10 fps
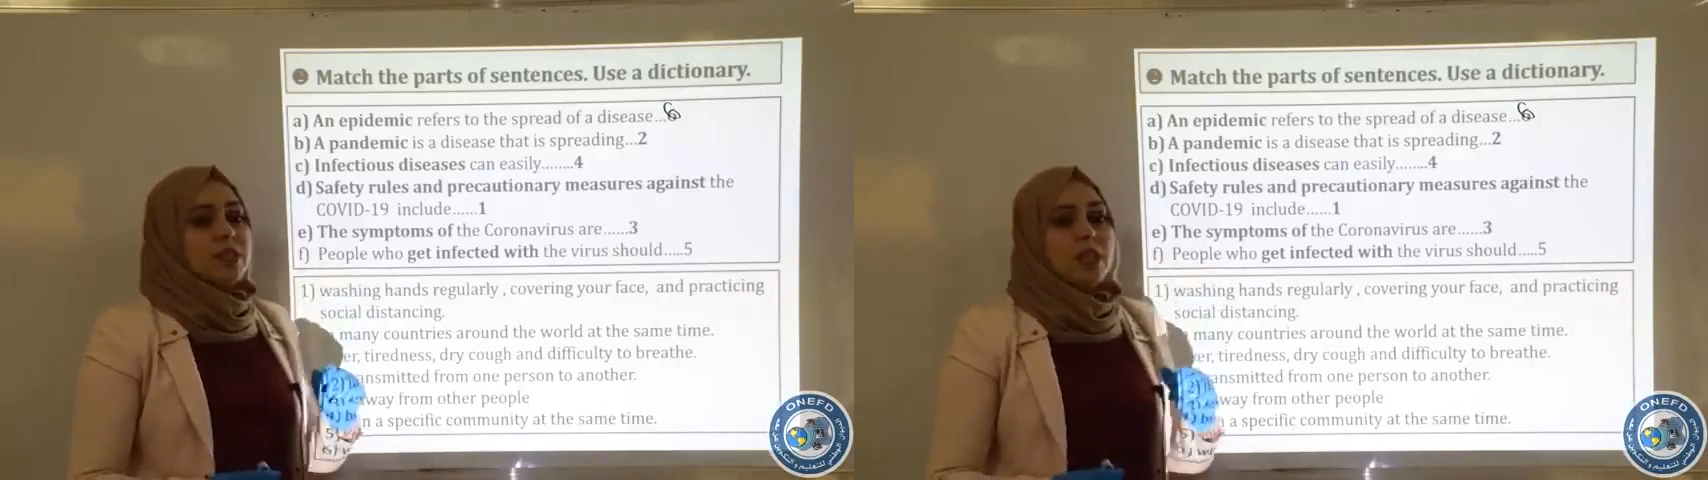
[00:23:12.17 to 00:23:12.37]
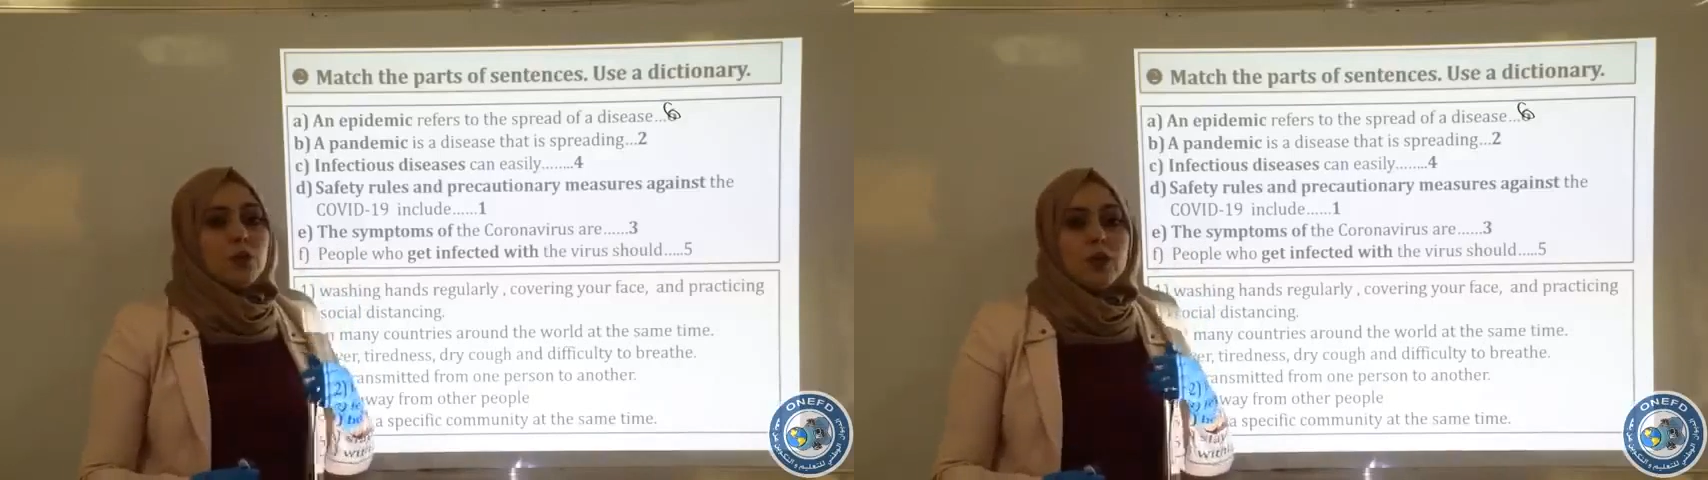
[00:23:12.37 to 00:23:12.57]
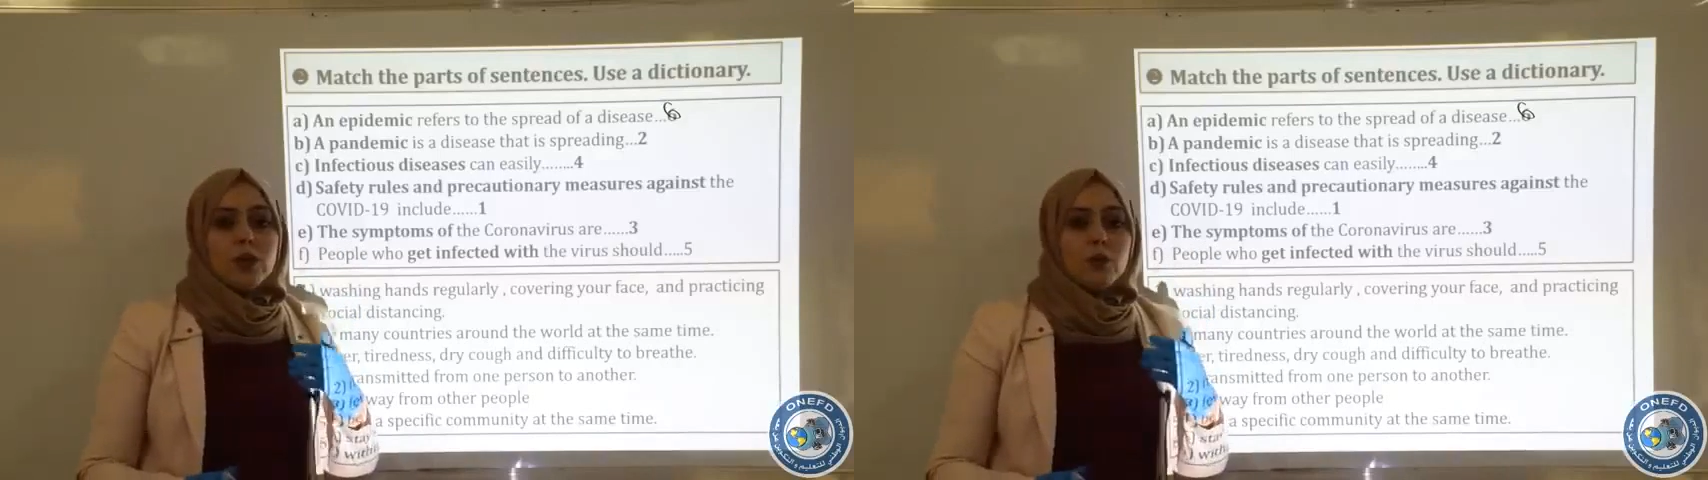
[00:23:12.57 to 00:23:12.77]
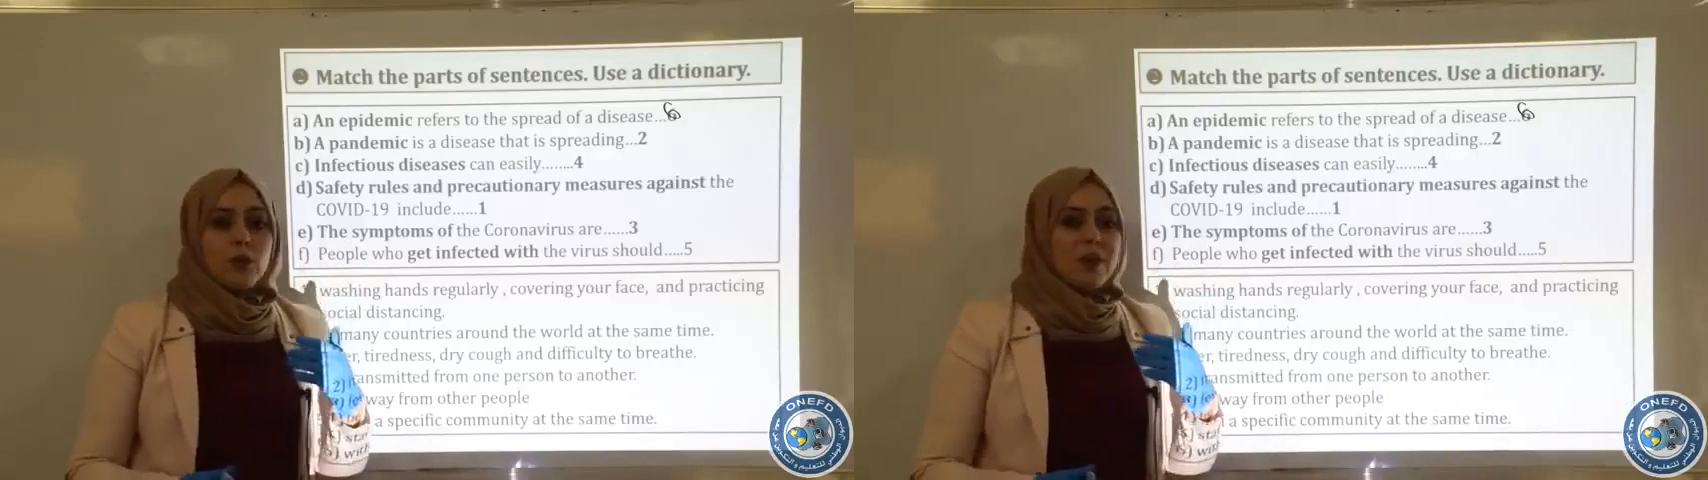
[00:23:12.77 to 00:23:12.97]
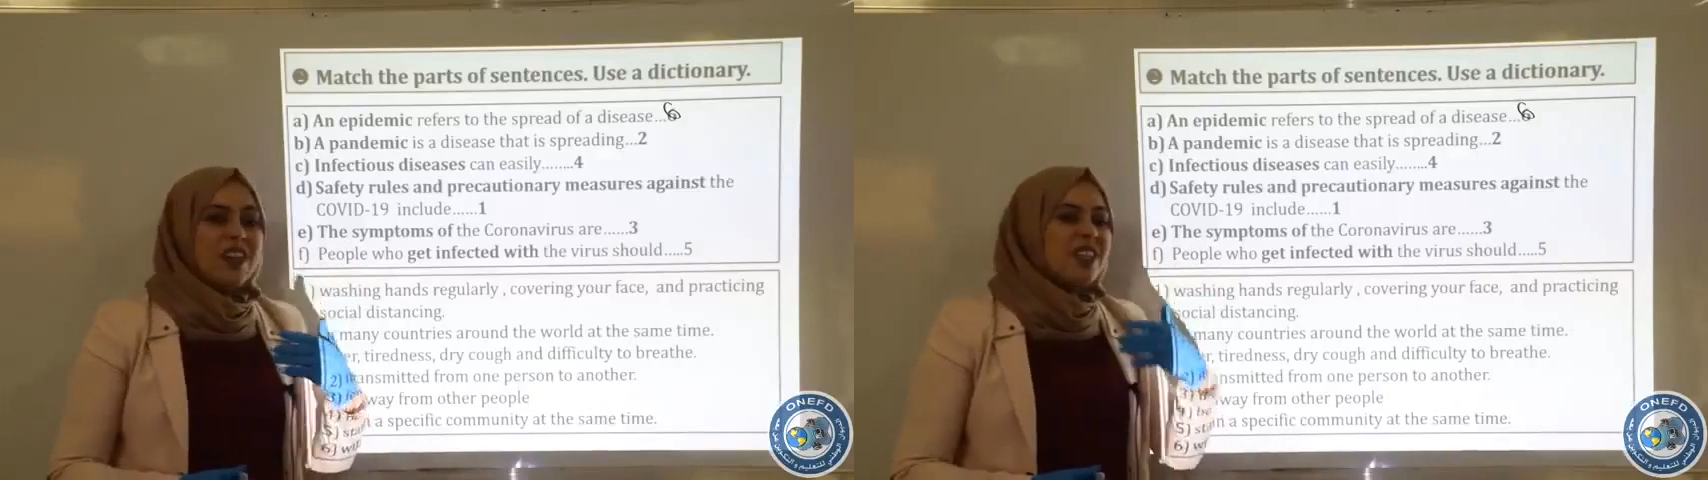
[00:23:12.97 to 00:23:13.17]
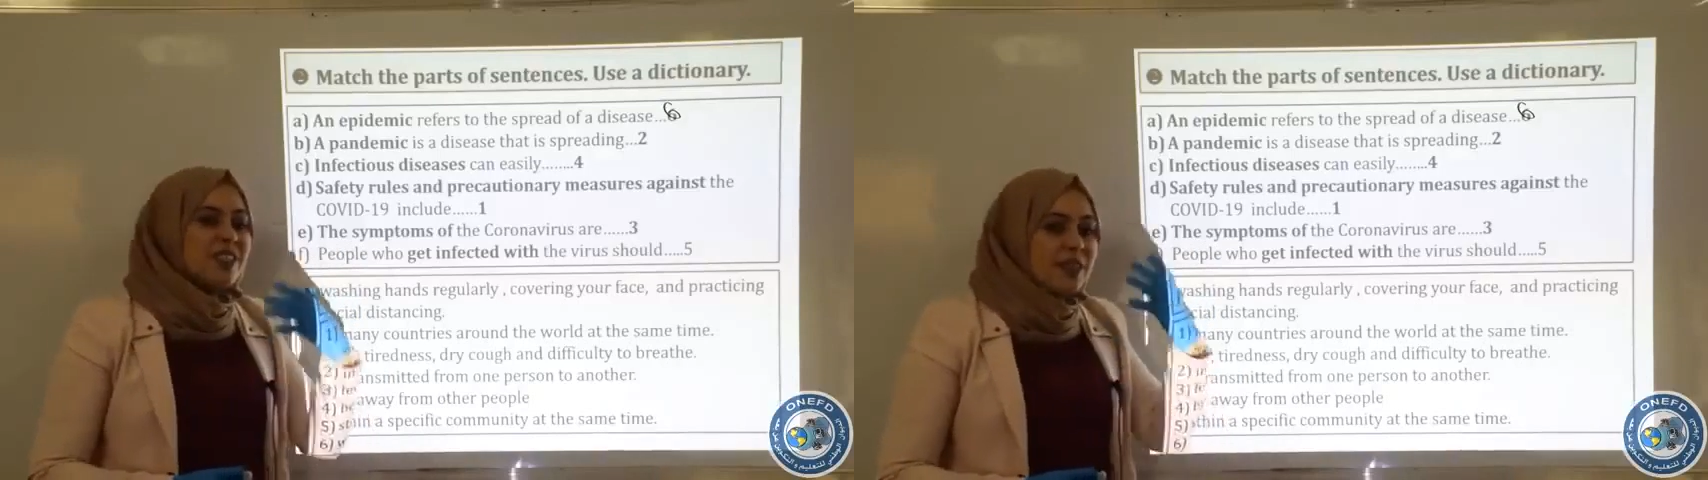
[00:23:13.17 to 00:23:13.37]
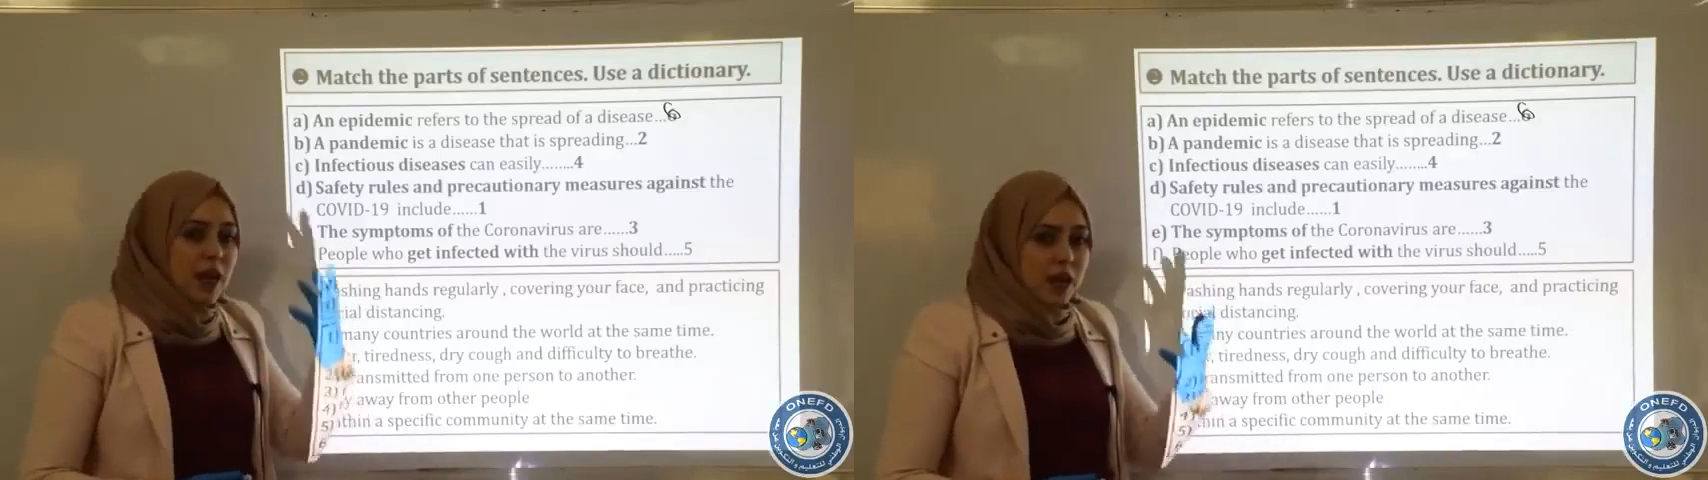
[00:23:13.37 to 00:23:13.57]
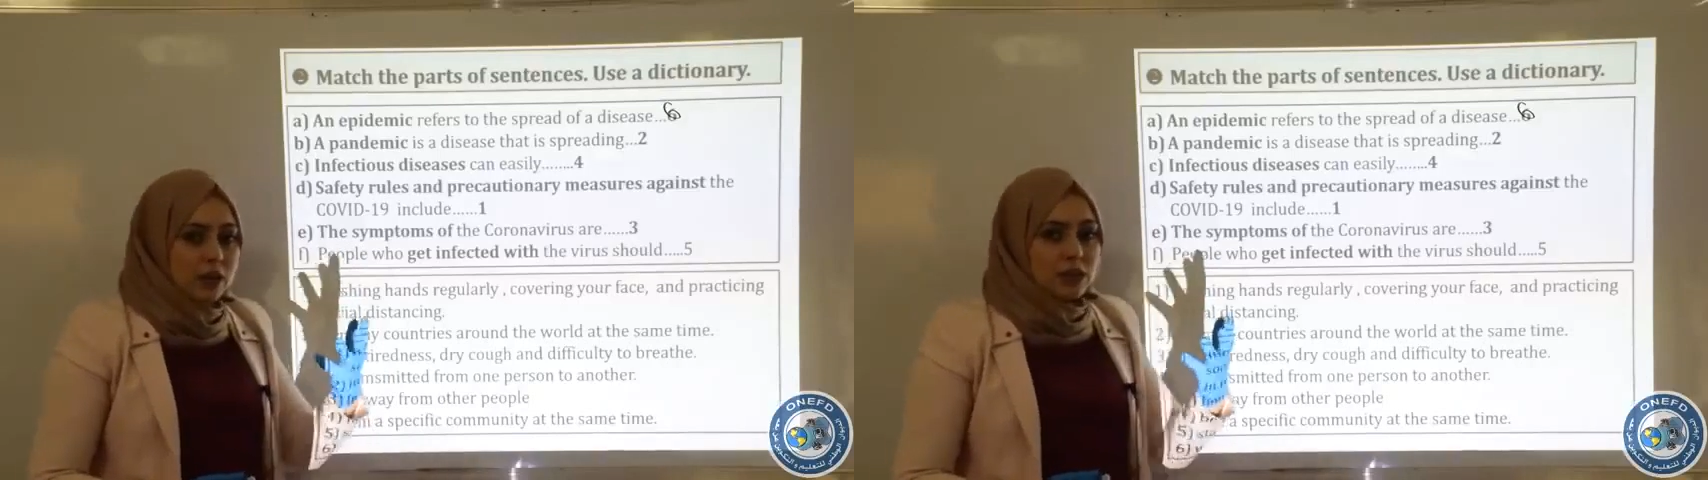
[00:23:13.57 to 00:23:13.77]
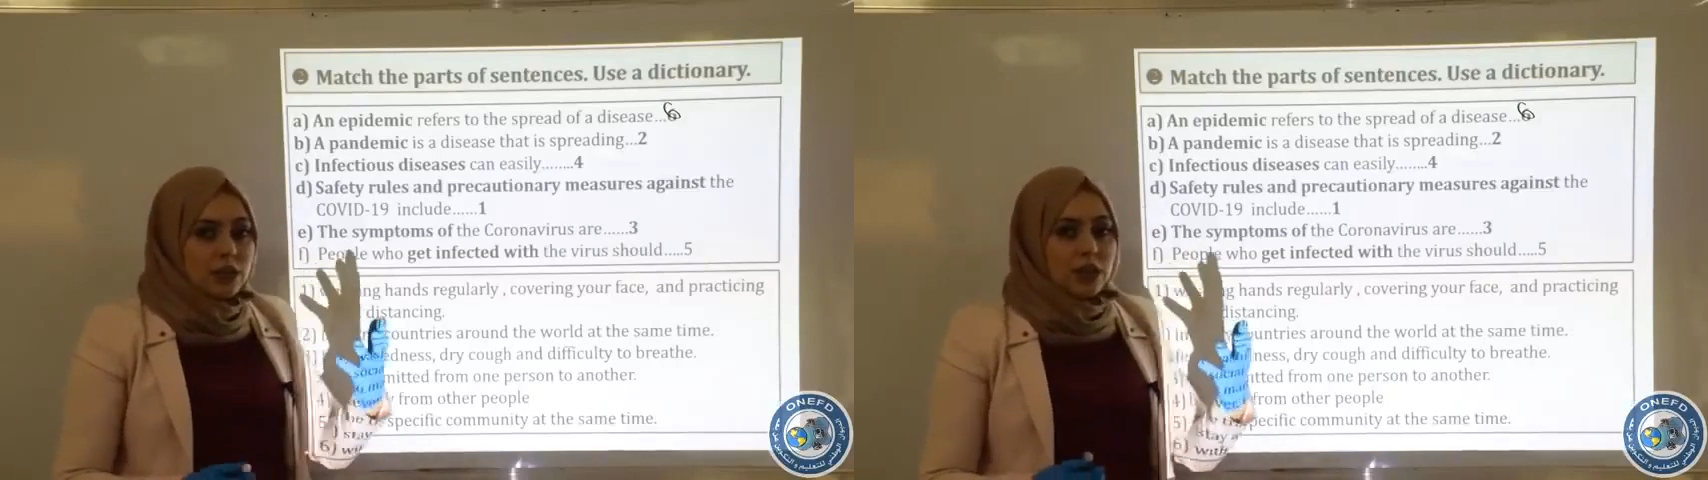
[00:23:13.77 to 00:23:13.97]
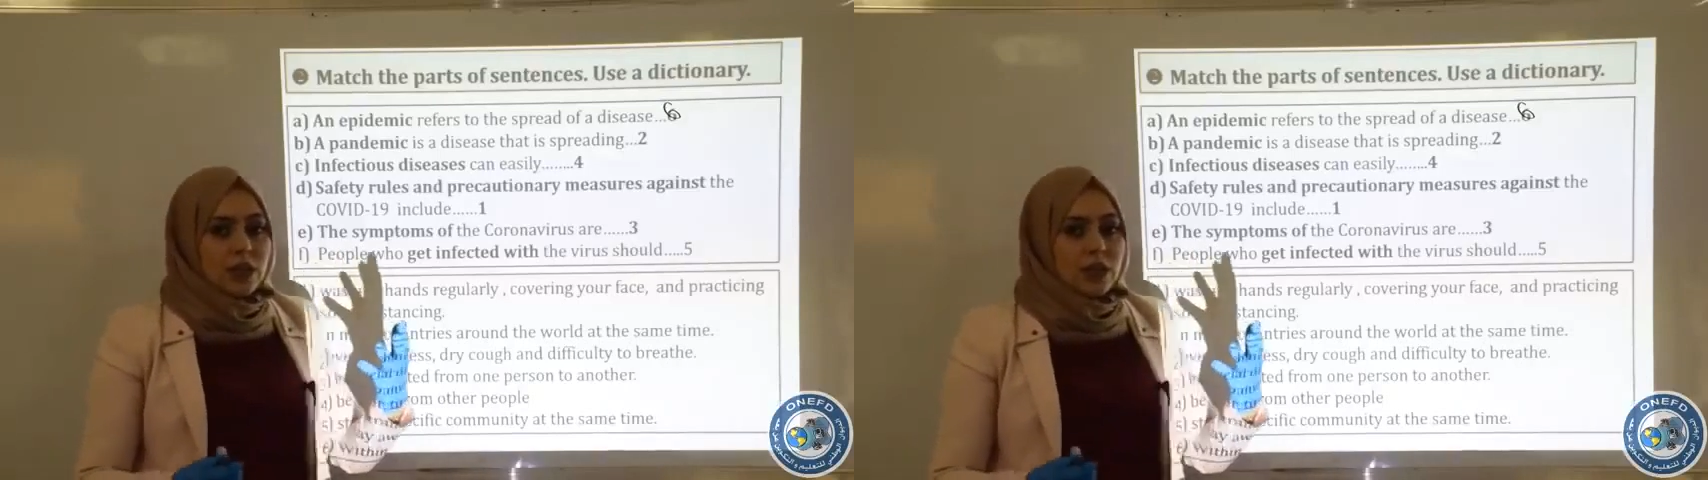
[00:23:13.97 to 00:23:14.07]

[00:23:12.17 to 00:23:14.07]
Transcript: here, we mean the signs